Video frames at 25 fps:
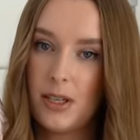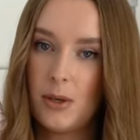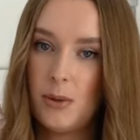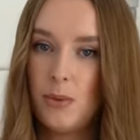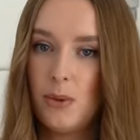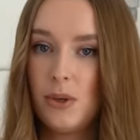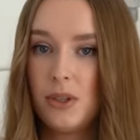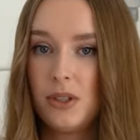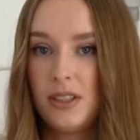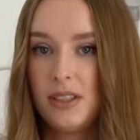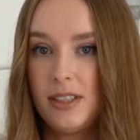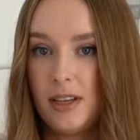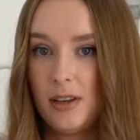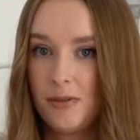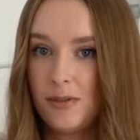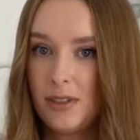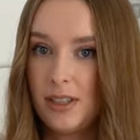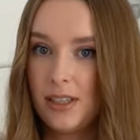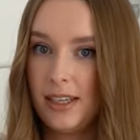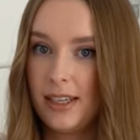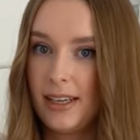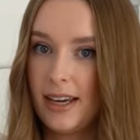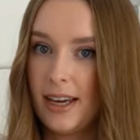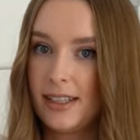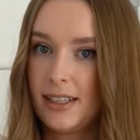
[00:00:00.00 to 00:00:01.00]
it would
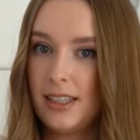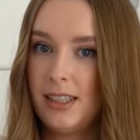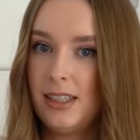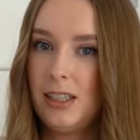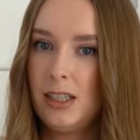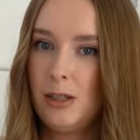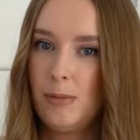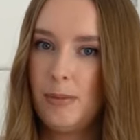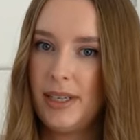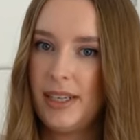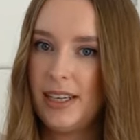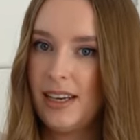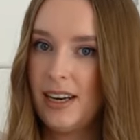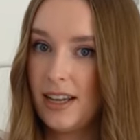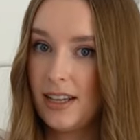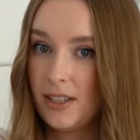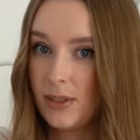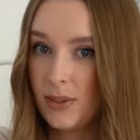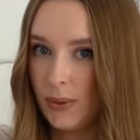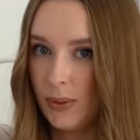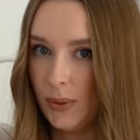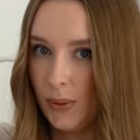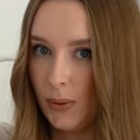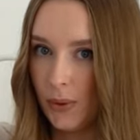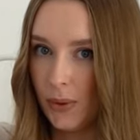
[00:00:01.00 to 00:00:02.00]
definitely get a little bit
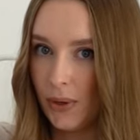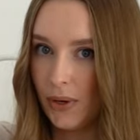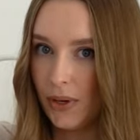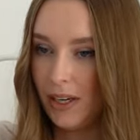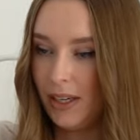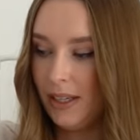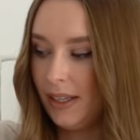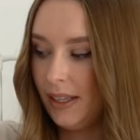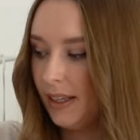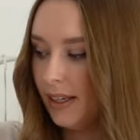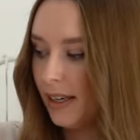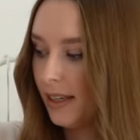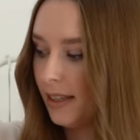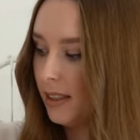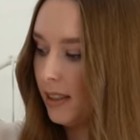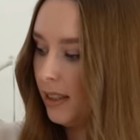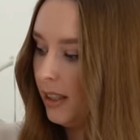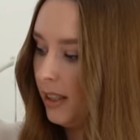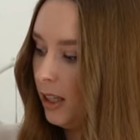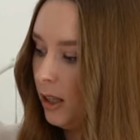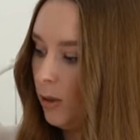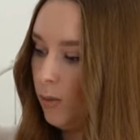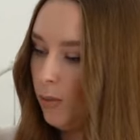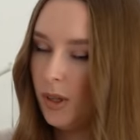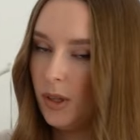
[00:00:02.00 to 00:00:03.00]
less girly and a
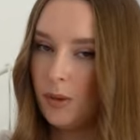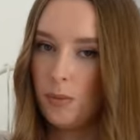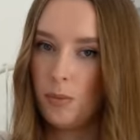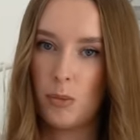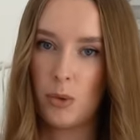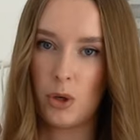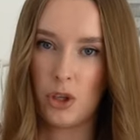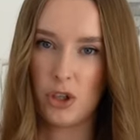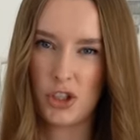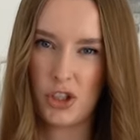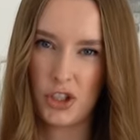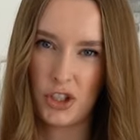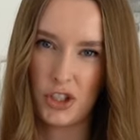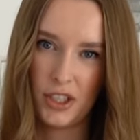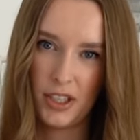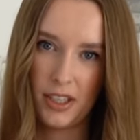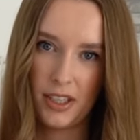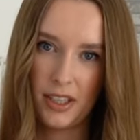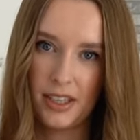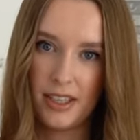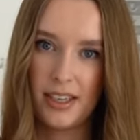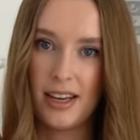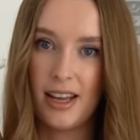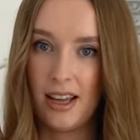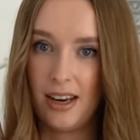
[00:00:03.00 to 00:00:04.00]
little bit more chic and